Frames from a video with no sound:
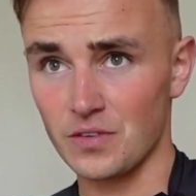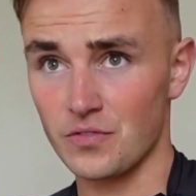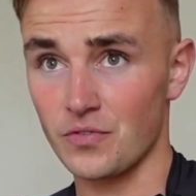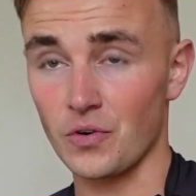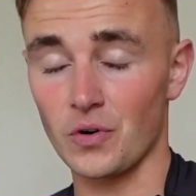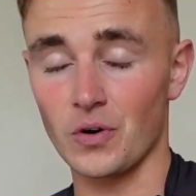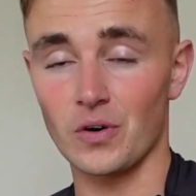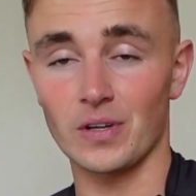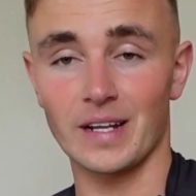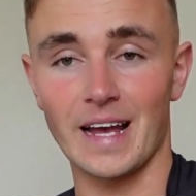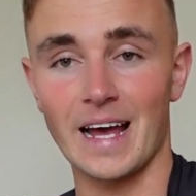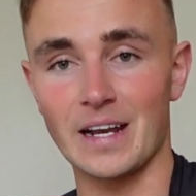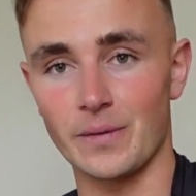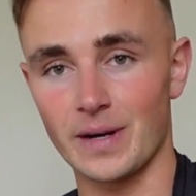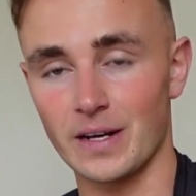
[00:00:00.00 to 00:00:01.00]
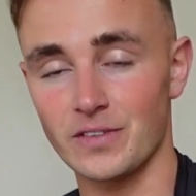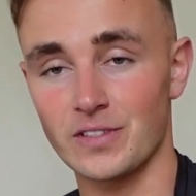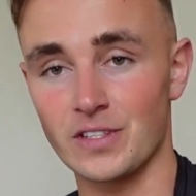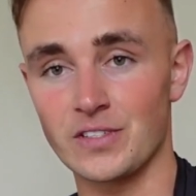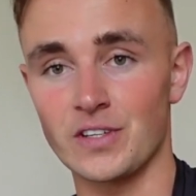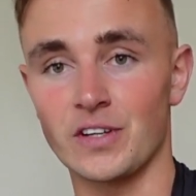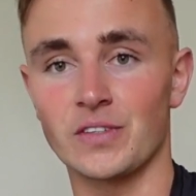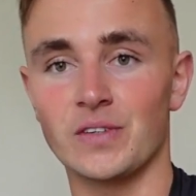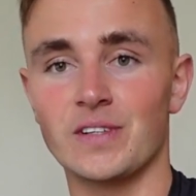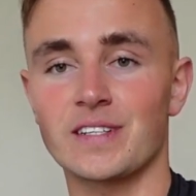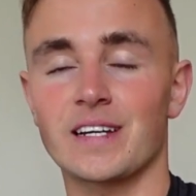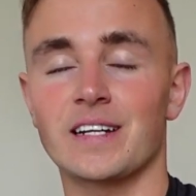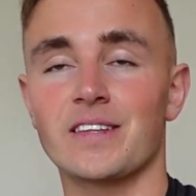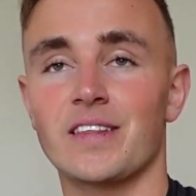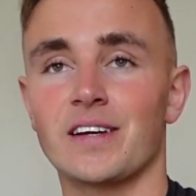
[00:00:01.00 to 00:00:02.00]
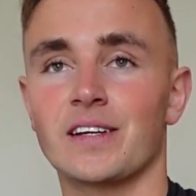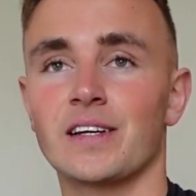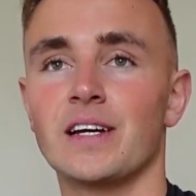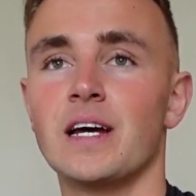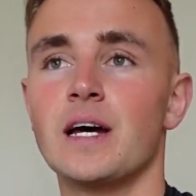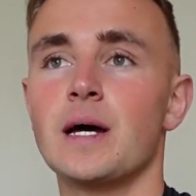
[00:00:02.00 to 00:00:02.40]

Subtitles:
for like anyone else that's not doing this kind of thing.